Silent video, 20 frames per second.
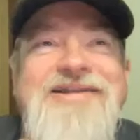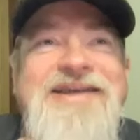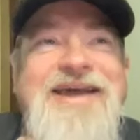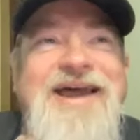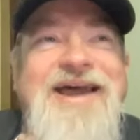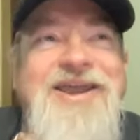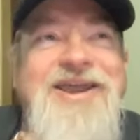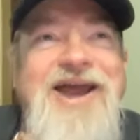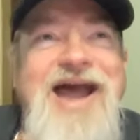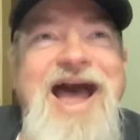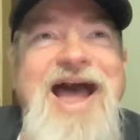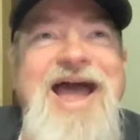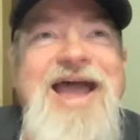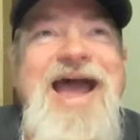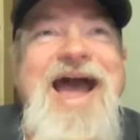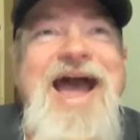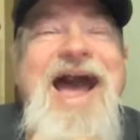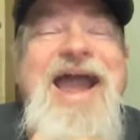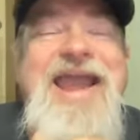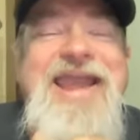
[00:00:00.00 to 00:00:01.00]
tell you,
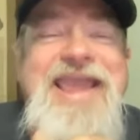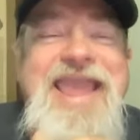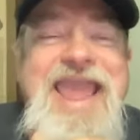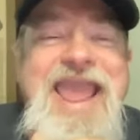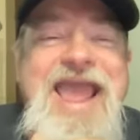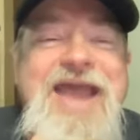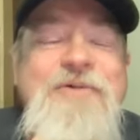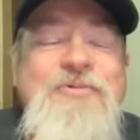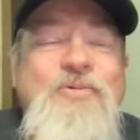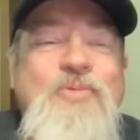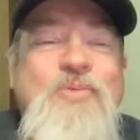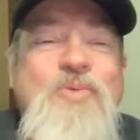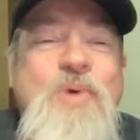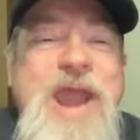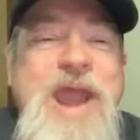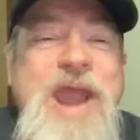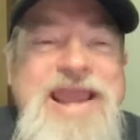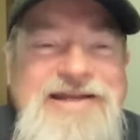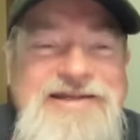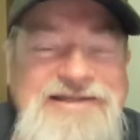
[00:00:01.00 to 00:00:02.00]
I can't
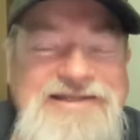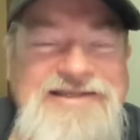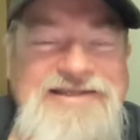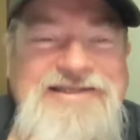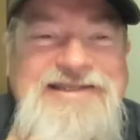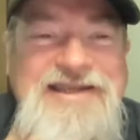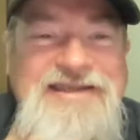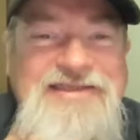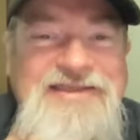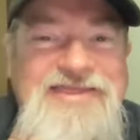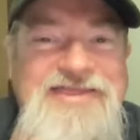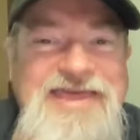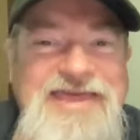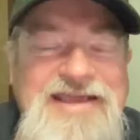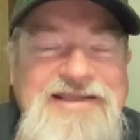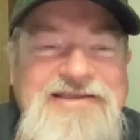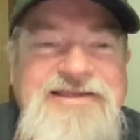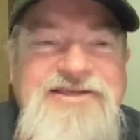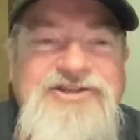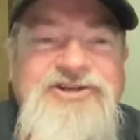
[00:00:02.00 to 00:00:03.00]
wait to see the
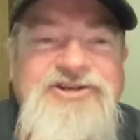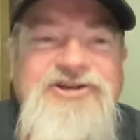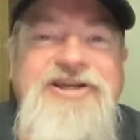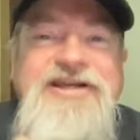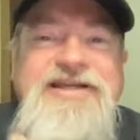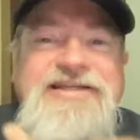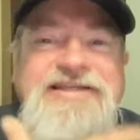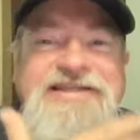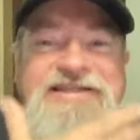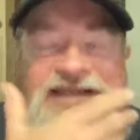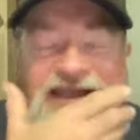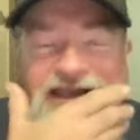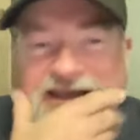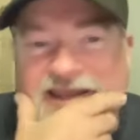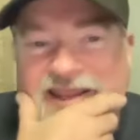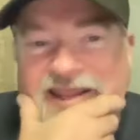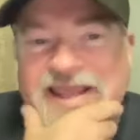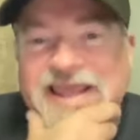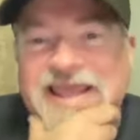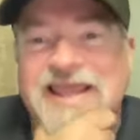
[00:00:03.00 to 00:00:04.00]
things that you're going to
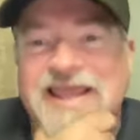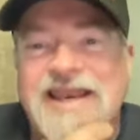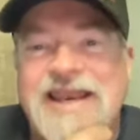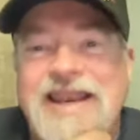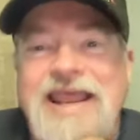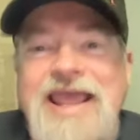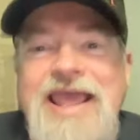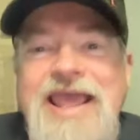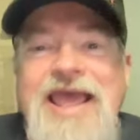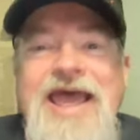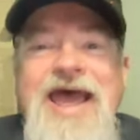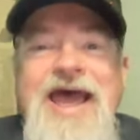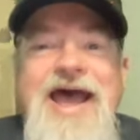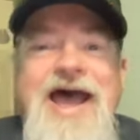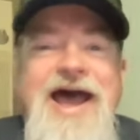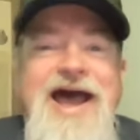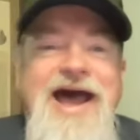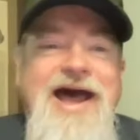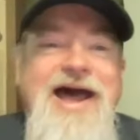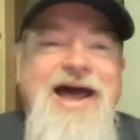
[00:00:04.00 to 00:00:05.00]
send in.
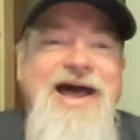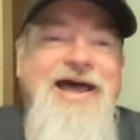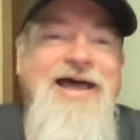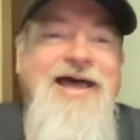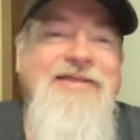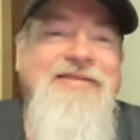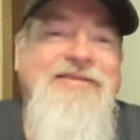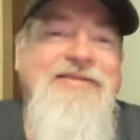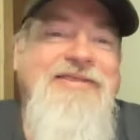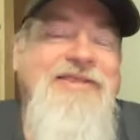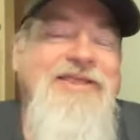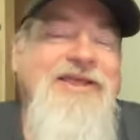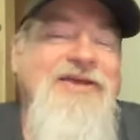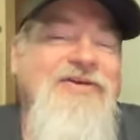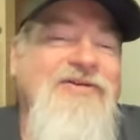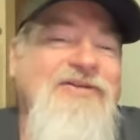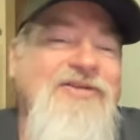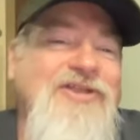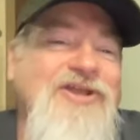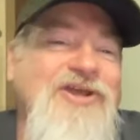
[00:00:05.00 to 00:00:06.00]

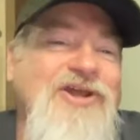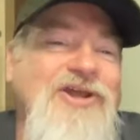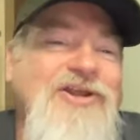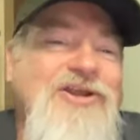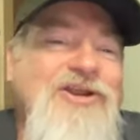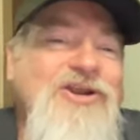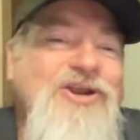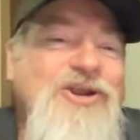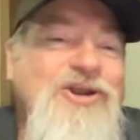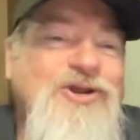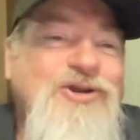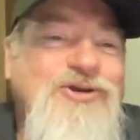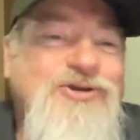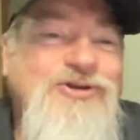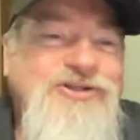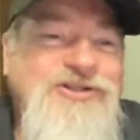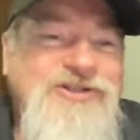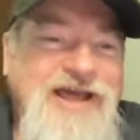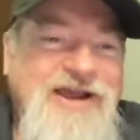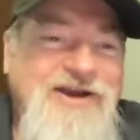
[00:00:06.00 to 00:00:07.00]
The
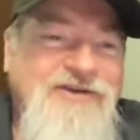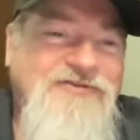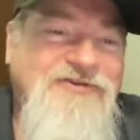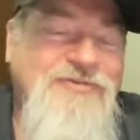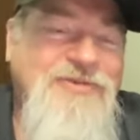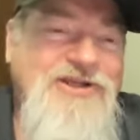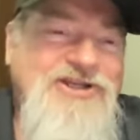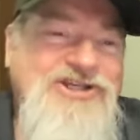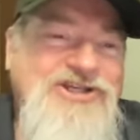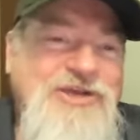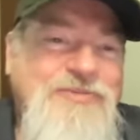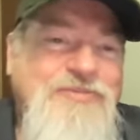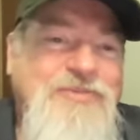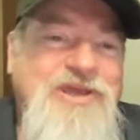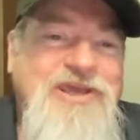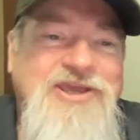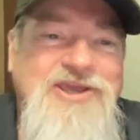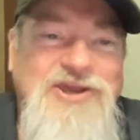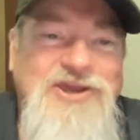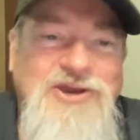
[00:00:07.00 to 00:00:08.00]
newsletter from the
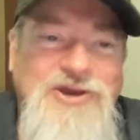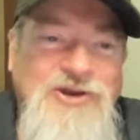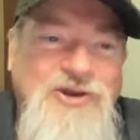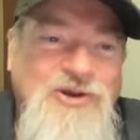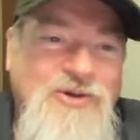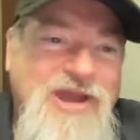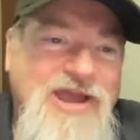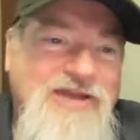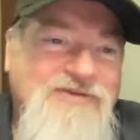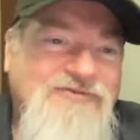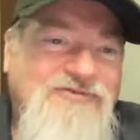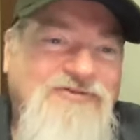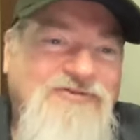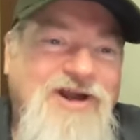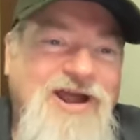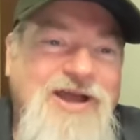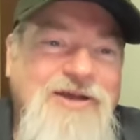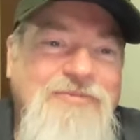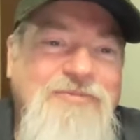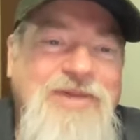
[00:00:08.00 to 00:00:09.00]
GPU and
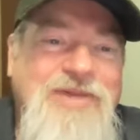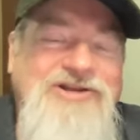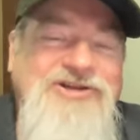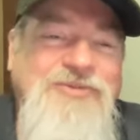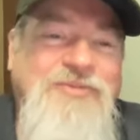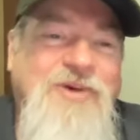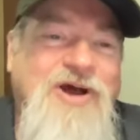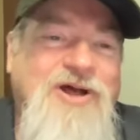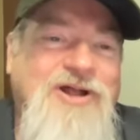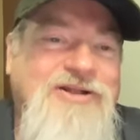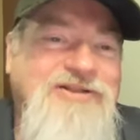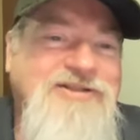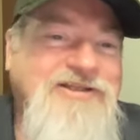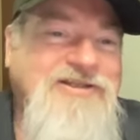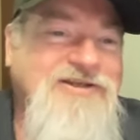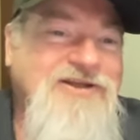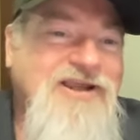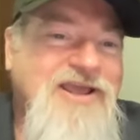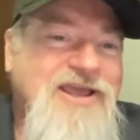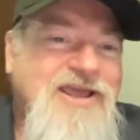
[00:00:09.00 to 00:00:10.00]
from
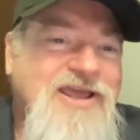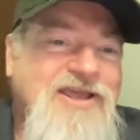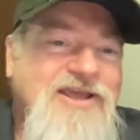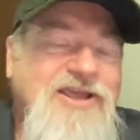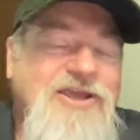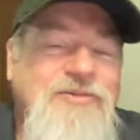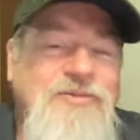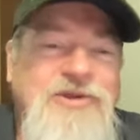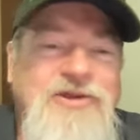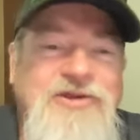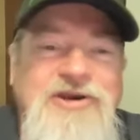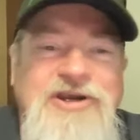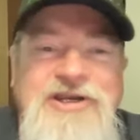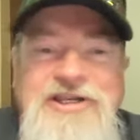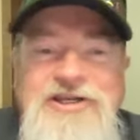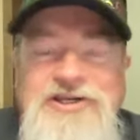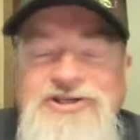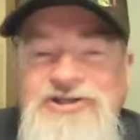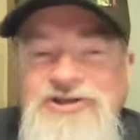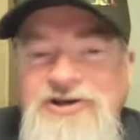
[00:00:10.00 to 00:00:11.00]
Metropolitan
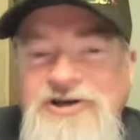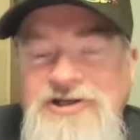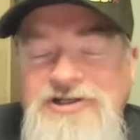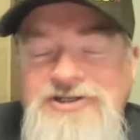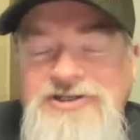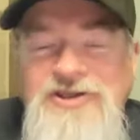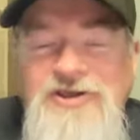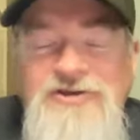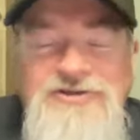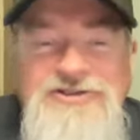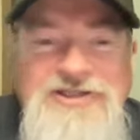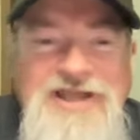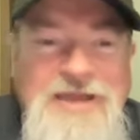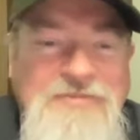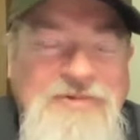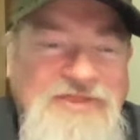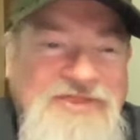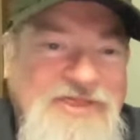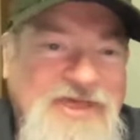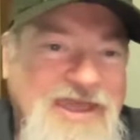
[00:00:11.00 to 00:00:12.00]
Community Church, those
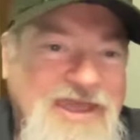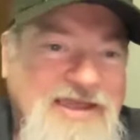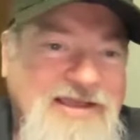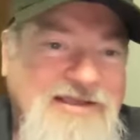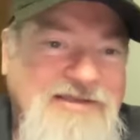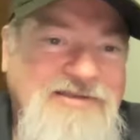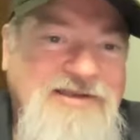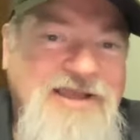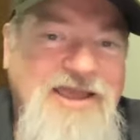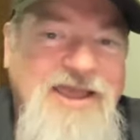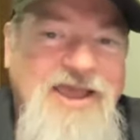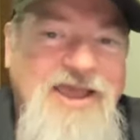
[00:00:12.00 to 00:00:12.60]
type of things